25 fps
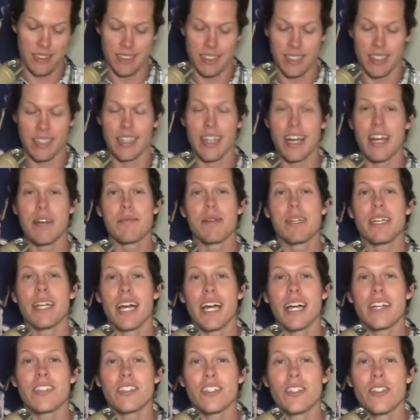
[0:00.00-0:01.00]
Let me
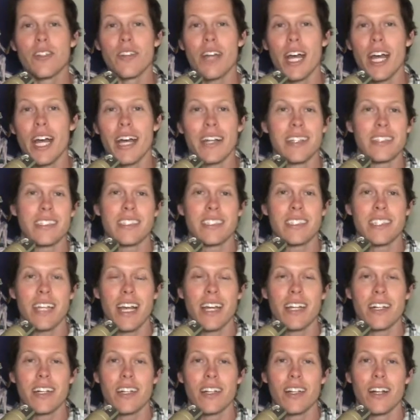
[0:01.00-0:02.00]
ask you that,
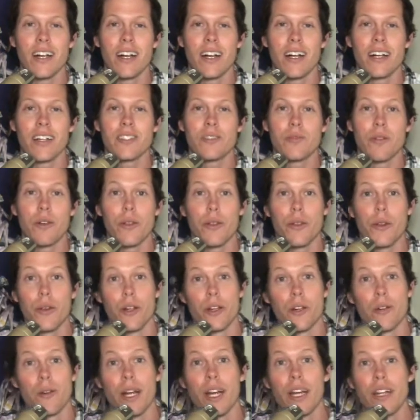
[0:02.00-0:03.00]
Santa Claus with
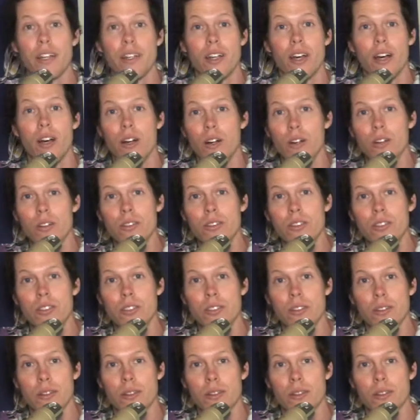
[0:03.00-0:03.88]
your red nose.